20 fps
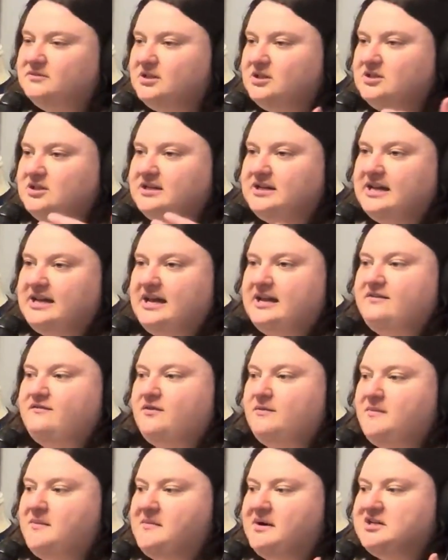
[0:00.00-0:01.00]
looking at it
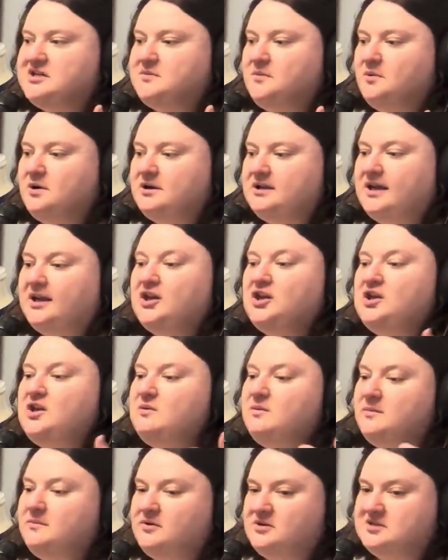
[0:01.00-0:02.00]
from a much more like
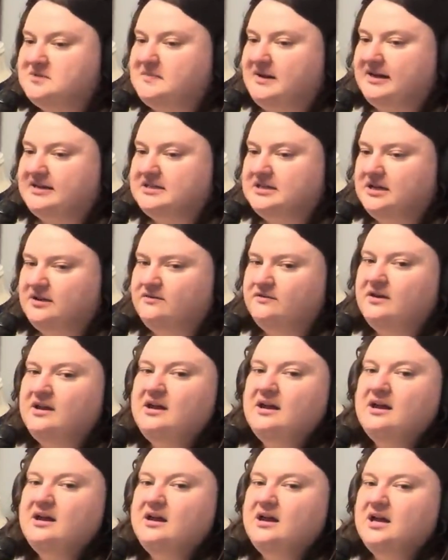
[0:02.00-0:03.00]
human perspective,
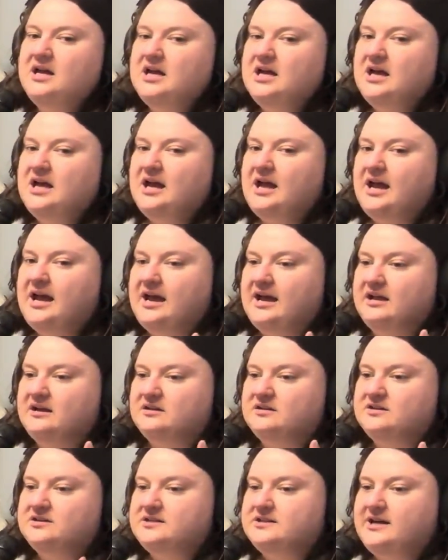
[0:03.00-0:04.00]

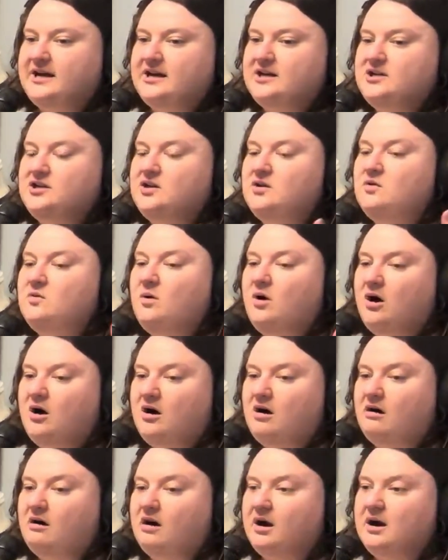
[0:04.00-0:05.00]
and that you
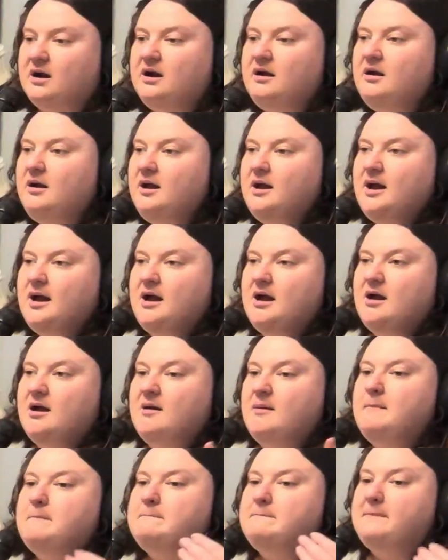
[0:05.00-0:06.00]
are,
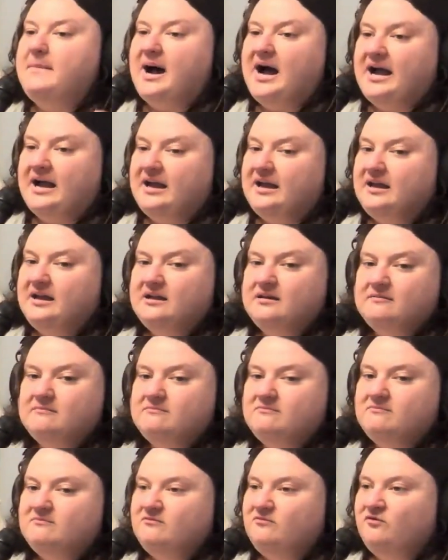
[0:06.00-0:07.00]
by
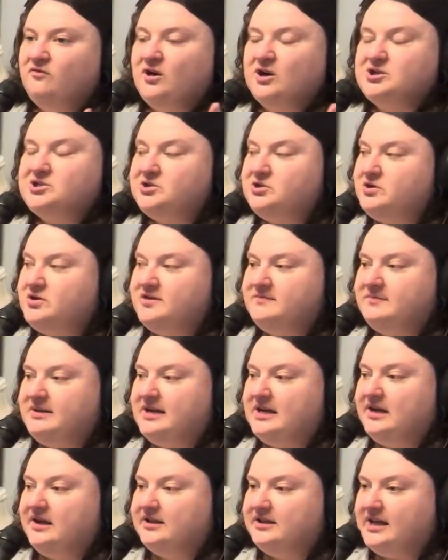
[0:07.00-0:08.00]
virtue of
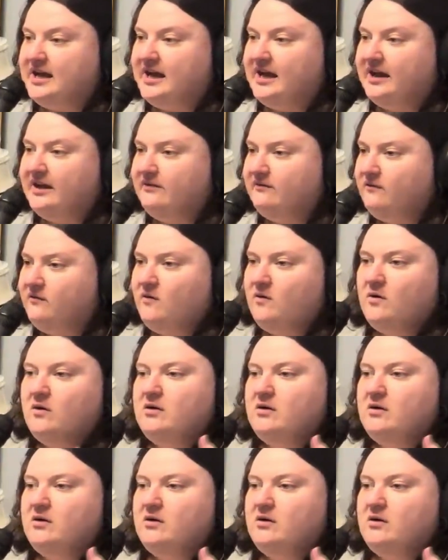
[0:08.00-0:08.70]
being alive,